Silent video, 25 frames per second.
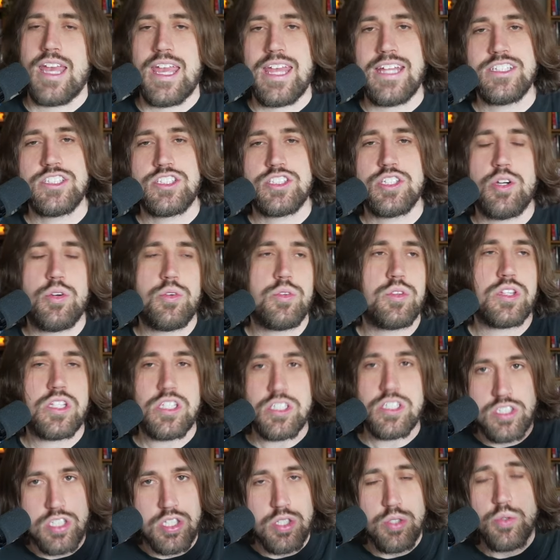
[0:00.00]
And so, the
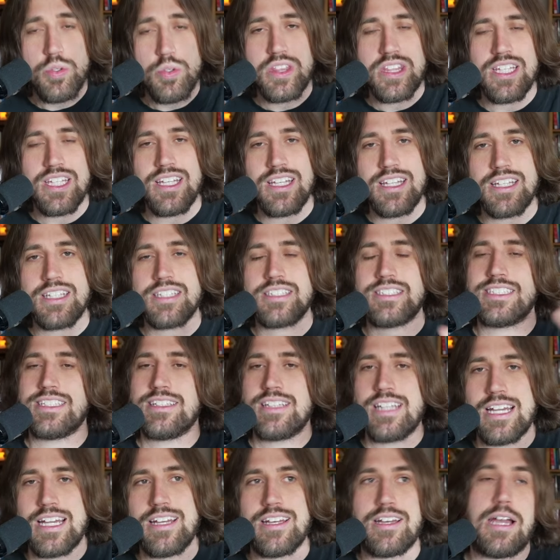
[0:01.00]
two things
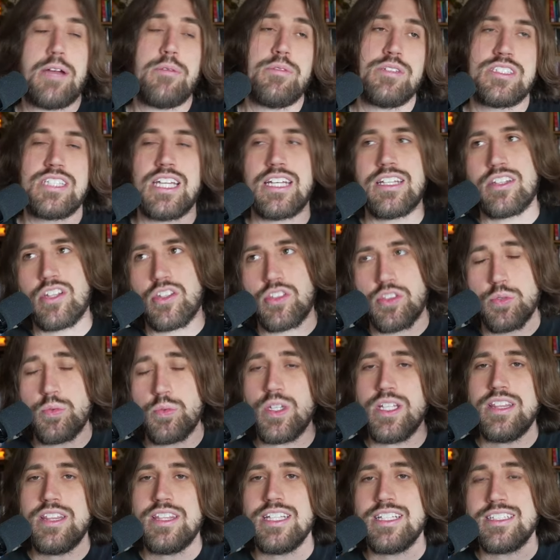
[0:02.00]
that I would say, the
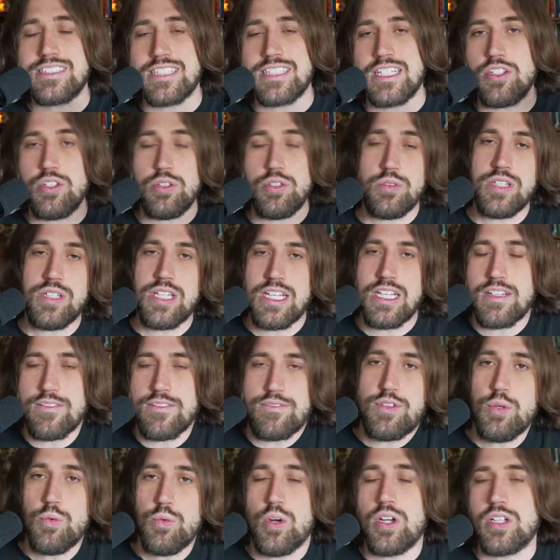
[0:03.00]
three things that you need
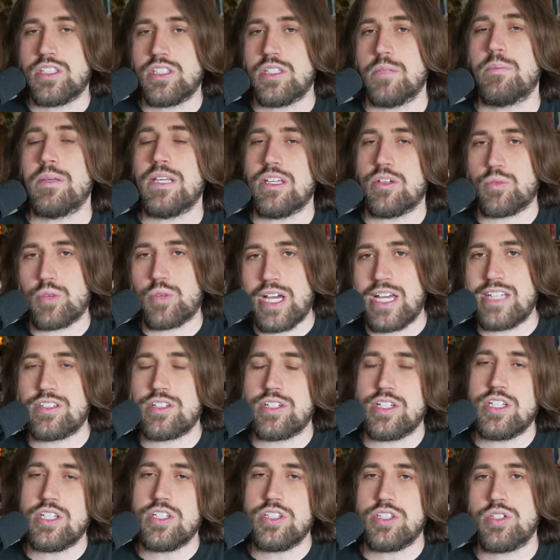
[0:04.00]
if you want to be a writer
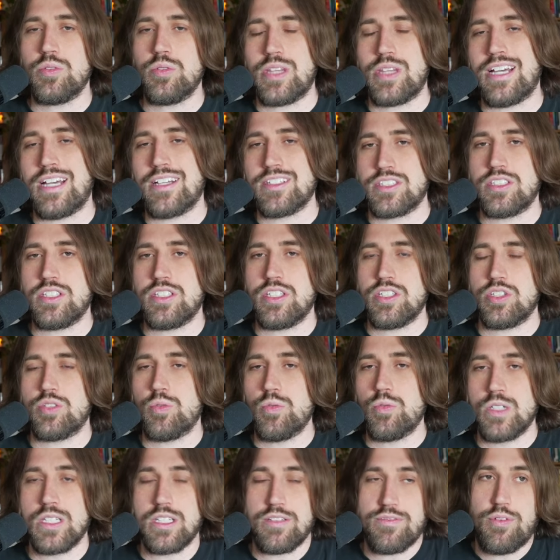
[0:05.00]
in
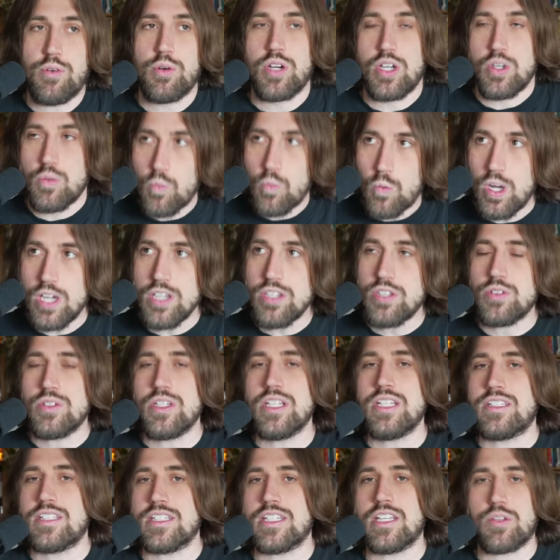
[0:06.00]
2024 and what you
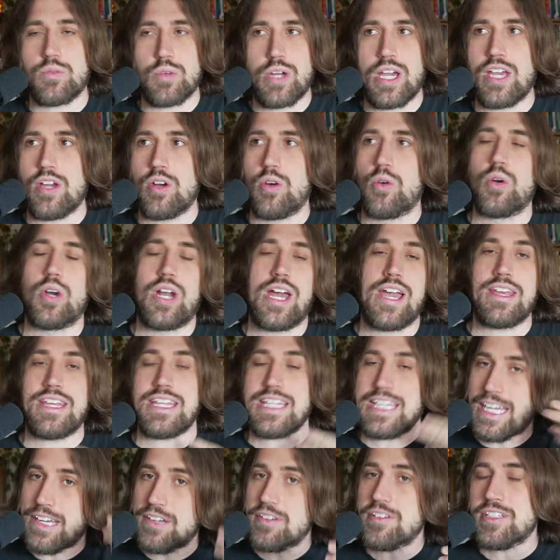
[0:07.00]
need to get right, or I
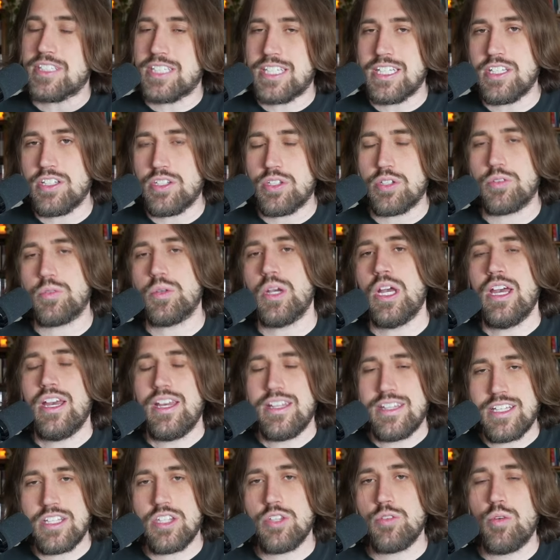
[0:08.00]
guarantee you
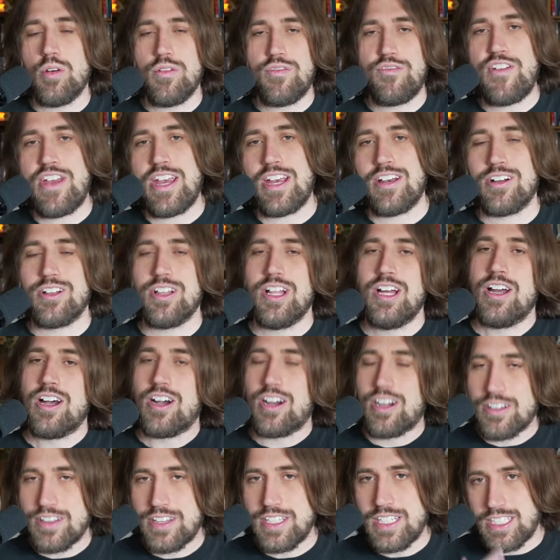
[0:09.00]
that you will fail,
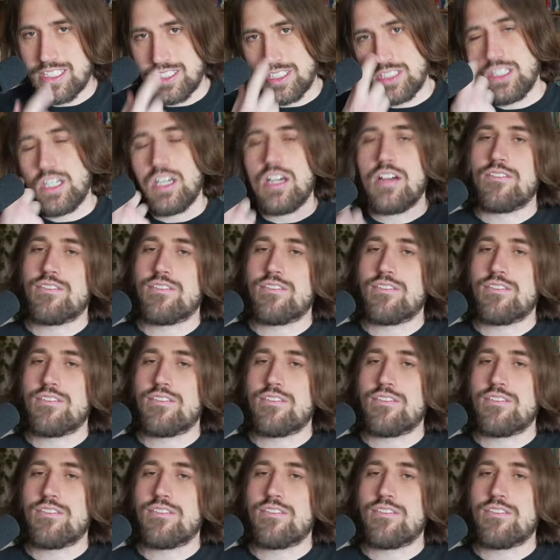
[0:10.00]
are this.